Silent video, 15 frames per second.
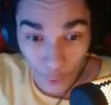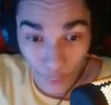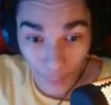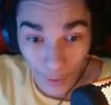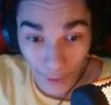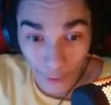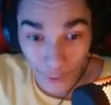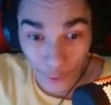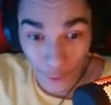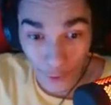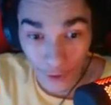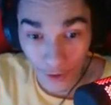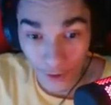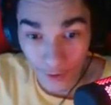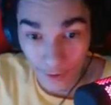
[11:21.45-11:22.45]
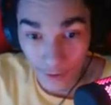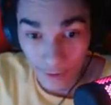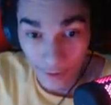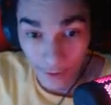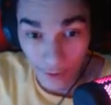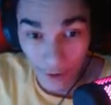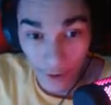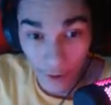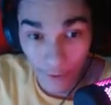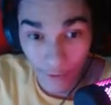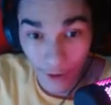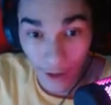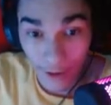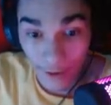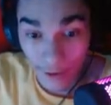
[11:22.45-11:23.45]
repaired the door. Oh,
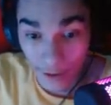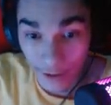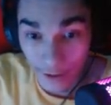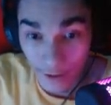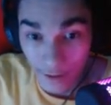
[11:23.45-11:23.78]
finally.